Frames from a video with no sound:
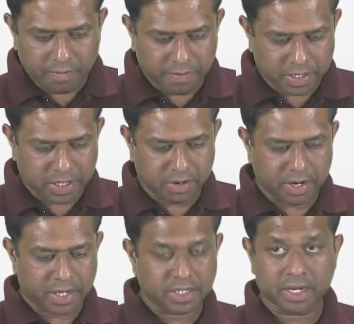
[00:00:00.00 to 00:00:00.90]
fetch,
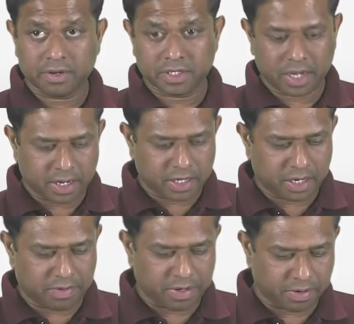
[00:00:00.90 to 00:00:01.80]
decode, execute cycle
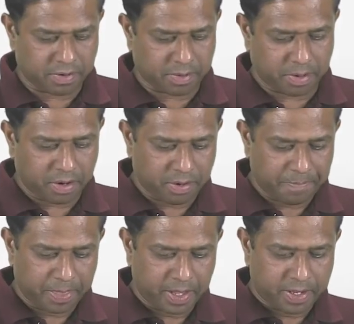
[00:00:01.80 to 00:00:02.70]
that we talked about.
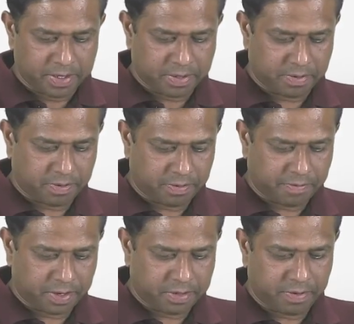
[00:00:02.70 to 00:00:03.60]
So
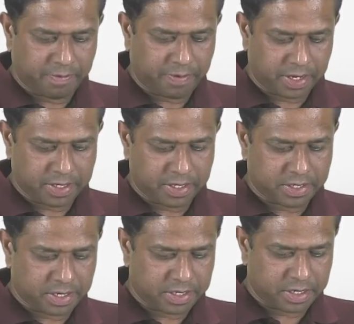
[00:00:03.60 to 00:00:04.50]
first we fetch the
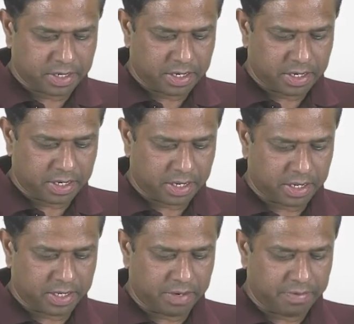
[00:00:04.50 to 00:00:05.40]
instruction
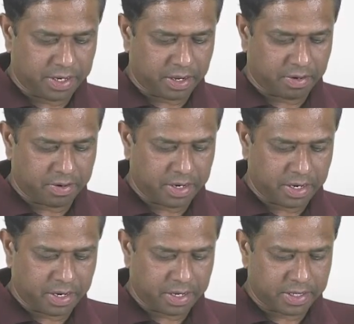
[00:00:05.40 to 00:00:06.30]
and then we decode
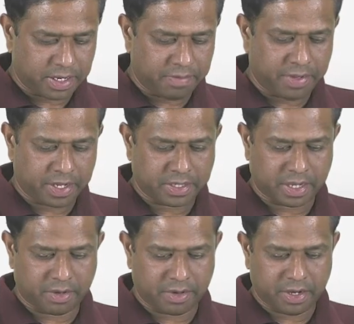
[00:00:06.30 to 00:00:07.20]
it and then we
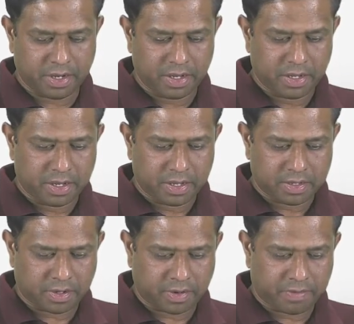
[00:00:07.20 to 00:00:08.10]
execute it.
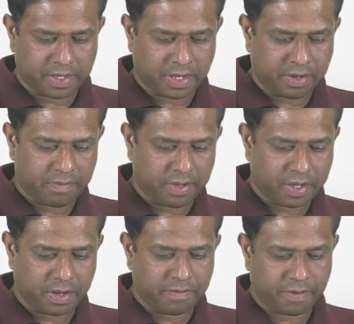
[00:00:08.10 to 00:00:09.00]
So after that, we
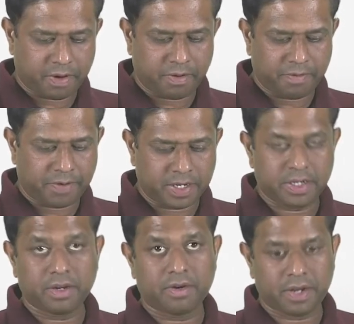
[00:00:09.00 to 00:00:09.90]
again follow
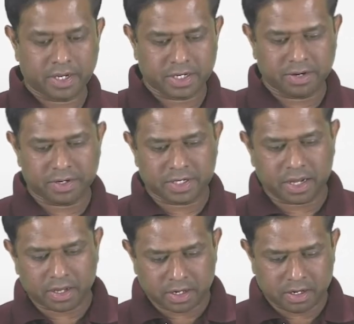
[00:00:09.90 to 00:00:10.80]
fetch, decode, execute
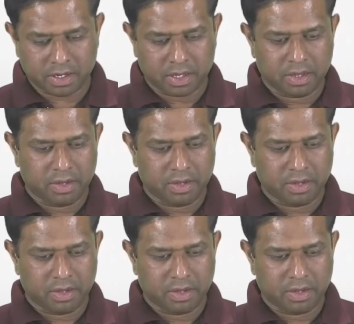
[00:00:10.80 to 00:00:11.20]
cycle